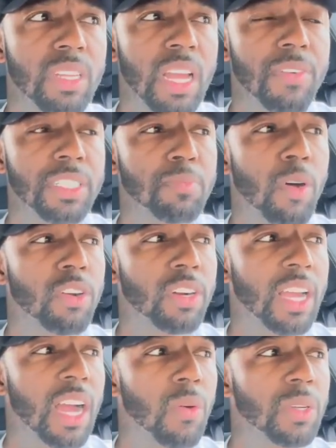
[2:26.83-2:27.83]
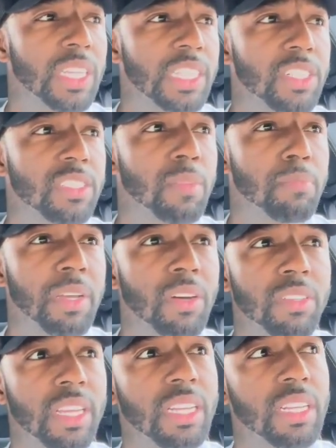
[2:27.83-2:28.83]
if a smaller account was easier to
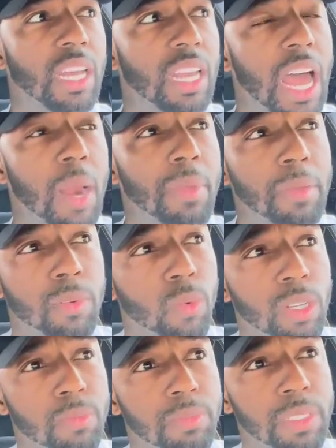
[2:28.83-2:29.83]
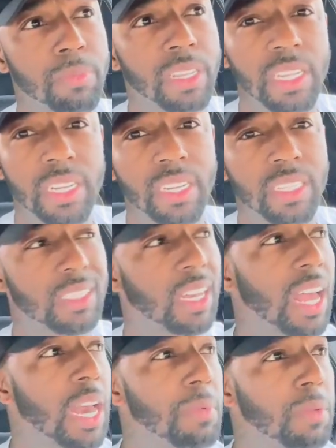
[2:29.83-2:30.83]
build, then a lot of people would be millionaires
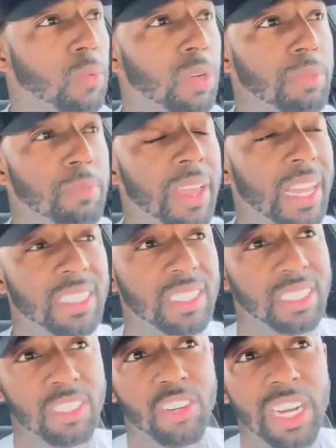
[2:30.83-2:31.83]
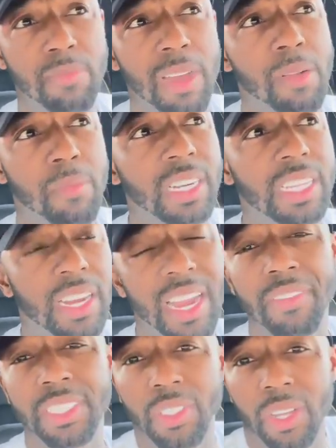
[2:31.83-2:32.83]
and a lot of people would be making just a great amount of money
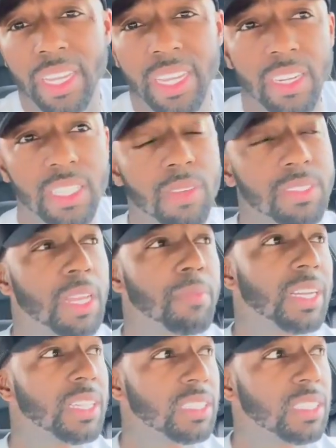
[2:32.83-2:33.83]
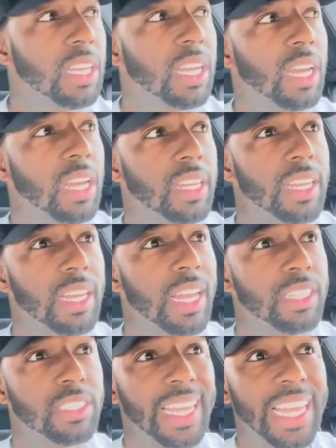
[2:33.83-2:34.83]
every single year. You know what I'm saying? Because
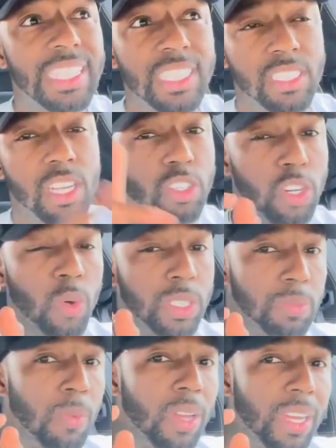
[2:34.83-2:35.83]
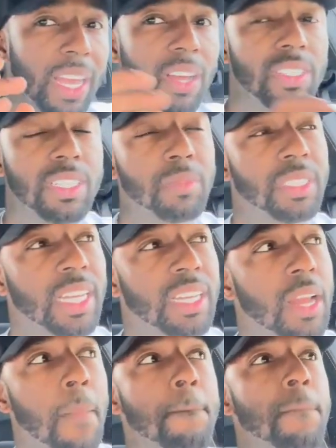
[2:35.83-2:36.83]
it's easy to grow a small account. You know what I'm